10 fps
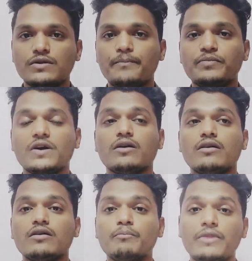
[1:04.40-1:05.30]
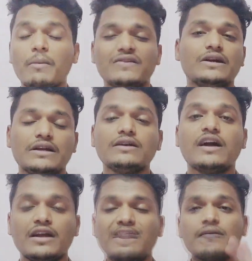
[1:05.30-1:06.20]
the mother tongue
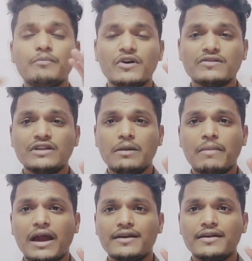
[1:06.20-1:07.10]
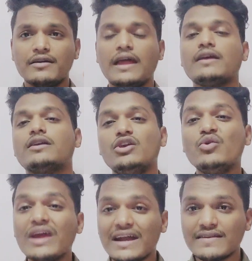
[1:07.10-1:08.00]
Kannada. It's a personal matter, like
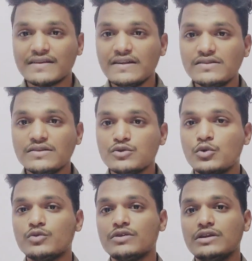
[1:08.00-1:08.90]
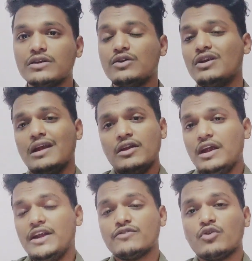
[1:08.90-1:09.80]
you get a sense, so
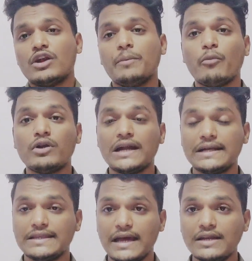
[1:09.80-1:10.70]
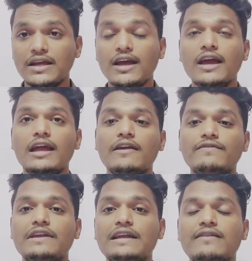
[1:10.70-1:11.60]
it is not important. Then
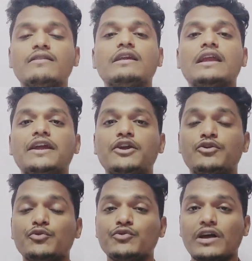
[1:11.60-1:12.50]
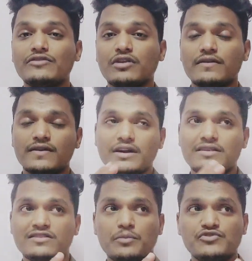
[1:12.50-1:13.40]
if it is related to
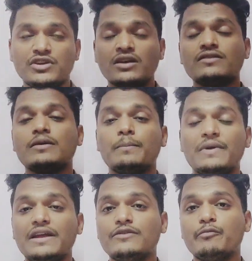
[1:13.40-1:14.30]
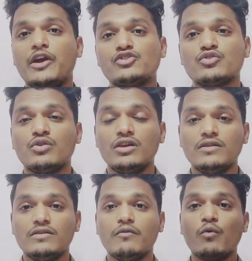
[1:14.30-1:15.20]
certain subjects, please make sure
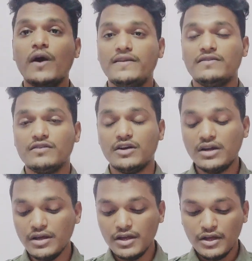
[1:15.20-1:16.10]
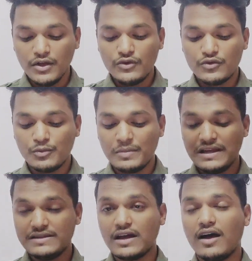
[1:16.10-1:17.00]
the voice is heard. So
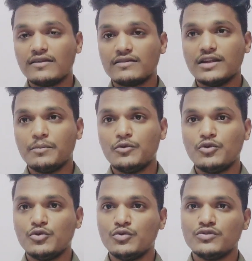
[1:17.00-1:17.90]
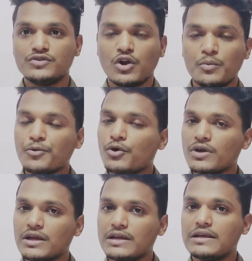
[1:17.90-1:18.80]
please ask them to stop
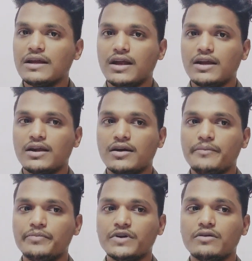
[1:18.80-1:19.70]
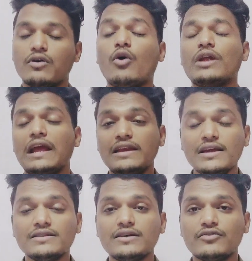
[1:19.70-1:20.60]
talking in Kannada or
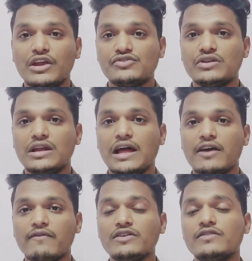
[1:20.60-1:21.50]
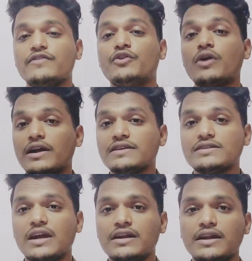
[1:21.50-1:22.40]
any other regional language. If you don't
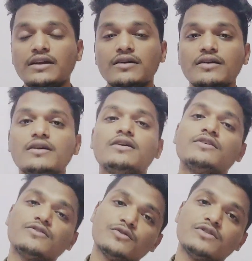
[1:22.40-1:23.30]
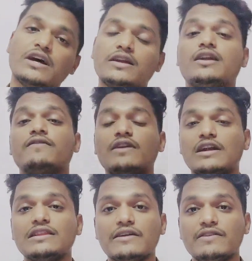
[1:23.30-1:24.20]
understand it, so then
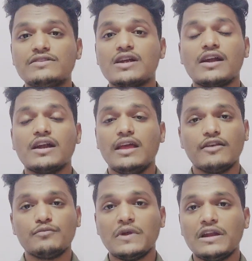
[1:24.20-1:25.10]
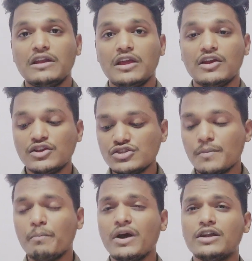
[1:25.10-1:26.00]
definitely they will start and explain in English,
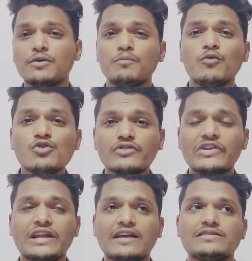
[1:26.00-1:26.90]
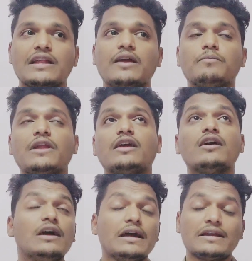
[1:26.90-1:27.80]
but most of the times, like
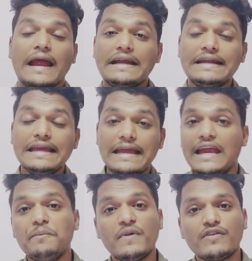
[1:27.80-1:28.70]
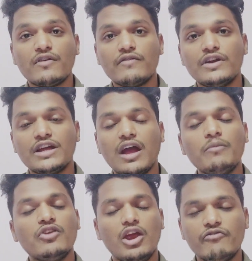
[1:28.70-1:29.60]
98% of the
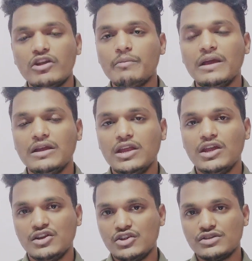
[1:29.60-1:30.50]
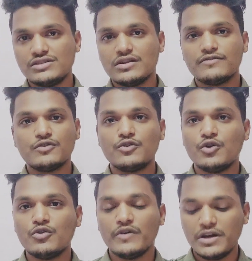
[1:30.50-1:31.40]
times, it will be in English itself, so
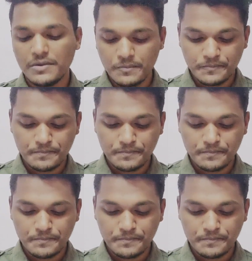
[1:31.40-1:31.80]
don't worry.